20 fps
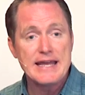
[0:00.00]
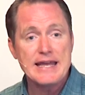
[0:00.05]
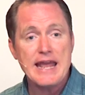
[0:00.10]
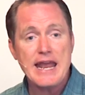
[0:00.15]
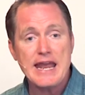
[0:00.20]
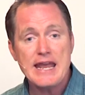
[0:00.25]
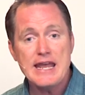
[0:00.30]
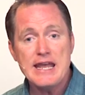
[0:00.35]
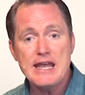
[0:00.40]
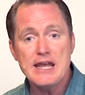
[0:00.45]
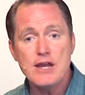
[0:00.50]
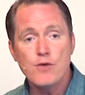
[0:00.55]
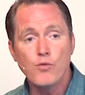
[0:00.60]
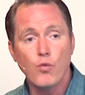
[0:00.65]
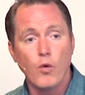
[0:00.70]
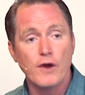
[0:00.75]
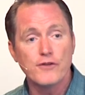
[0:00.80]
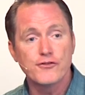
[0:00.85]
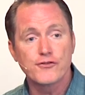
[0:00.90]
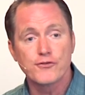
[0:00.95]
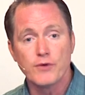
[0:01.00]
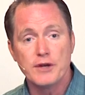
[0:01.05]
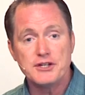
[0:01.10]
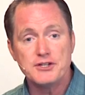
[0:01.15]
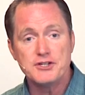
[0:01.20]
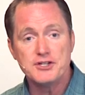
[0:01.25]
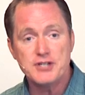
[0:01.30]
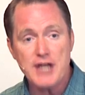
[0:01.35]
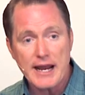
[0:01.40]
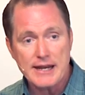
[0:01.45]
he was
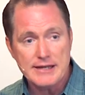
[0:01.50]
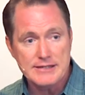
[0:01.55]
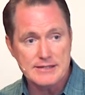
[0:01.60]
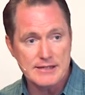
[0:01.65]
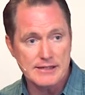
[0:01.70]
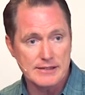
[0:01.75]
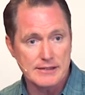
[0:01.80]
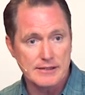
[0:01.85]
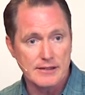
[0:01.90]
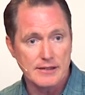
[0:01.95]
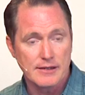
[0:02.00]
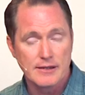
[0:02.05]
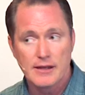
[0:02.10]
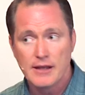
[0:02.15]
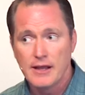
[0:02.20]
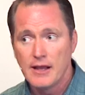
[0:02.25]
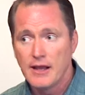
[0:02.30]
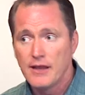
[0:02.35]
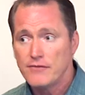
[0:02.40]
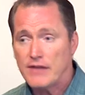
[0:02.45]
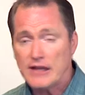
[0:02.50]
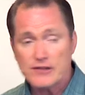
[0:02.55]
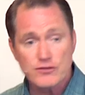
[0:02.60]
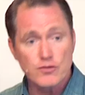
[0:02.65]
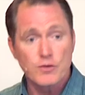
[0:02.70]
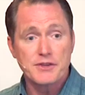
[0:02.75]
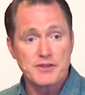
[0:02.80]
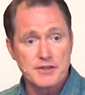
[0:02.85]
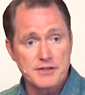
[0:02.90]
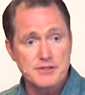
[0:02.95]
rejected.
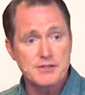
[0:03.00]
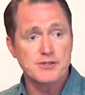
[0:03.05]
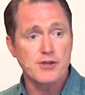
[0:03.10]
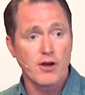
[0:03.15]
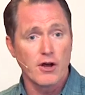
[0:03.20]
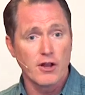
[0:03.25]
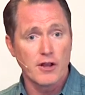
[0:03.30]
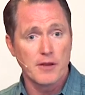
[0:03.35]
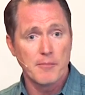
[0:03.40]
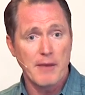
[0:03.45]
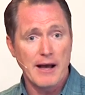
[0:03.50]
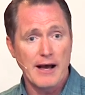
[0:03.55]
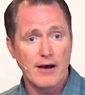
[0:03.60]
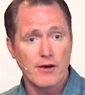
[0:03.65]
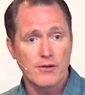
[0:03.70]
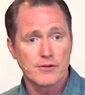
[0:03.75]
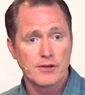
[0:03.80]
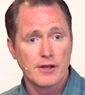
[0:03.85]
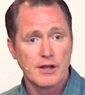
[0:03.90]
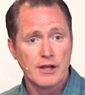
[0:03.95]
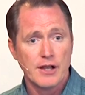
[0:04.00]
That's what this is all about.